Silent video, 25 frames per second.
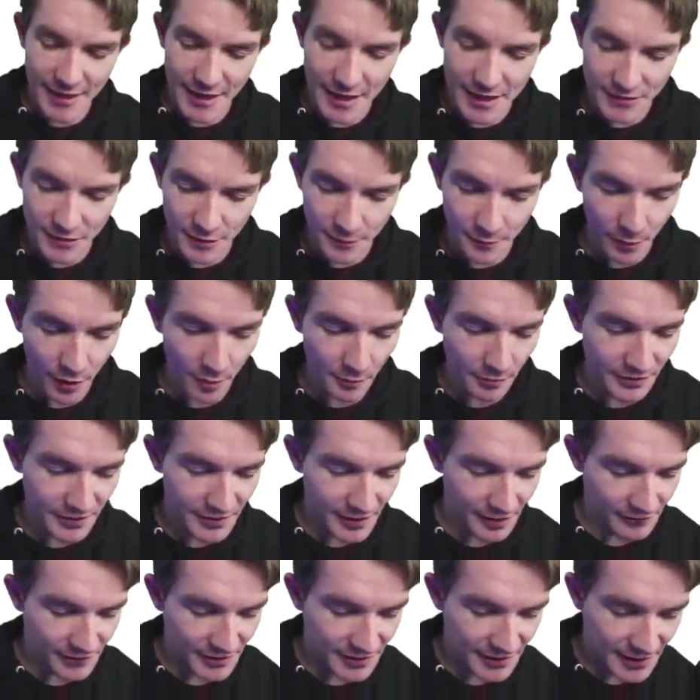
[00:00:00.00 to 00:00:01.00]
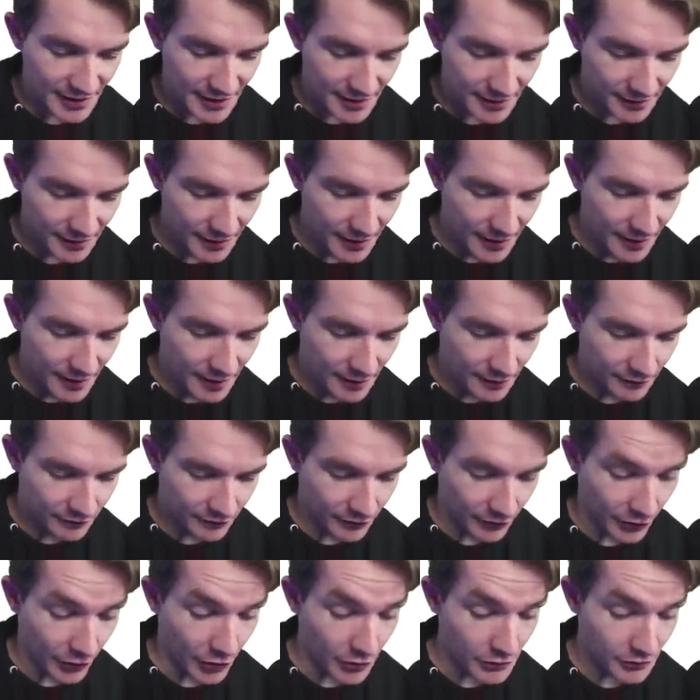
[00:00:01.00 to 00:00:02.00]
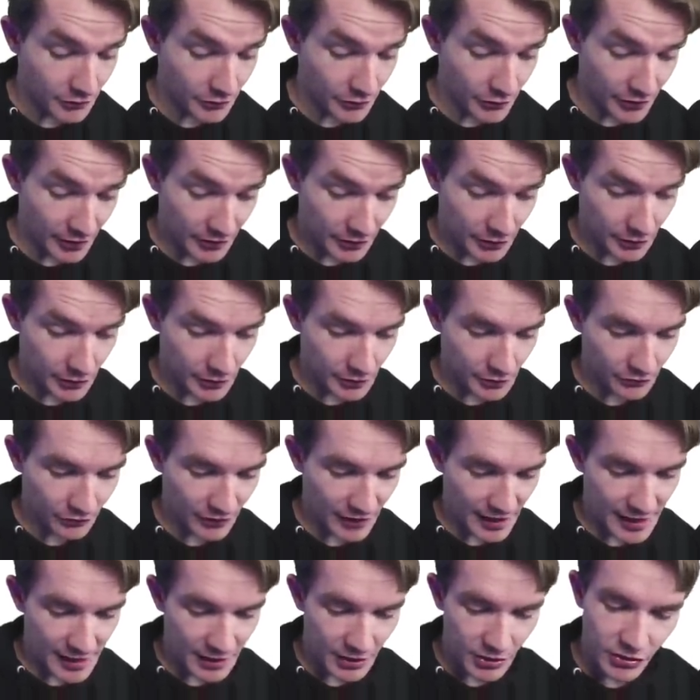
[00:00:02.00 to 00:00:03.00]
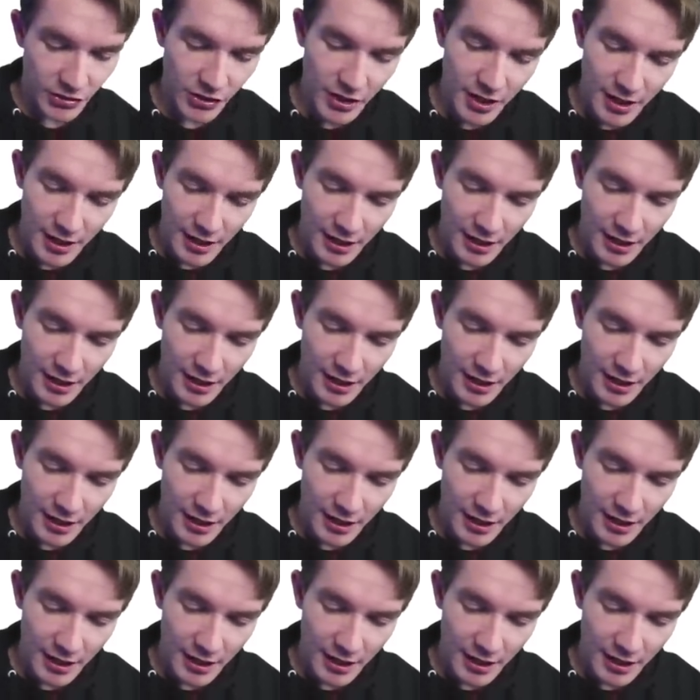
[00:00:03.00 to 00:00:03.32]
as you probably have seen, for those of you that do use Flash,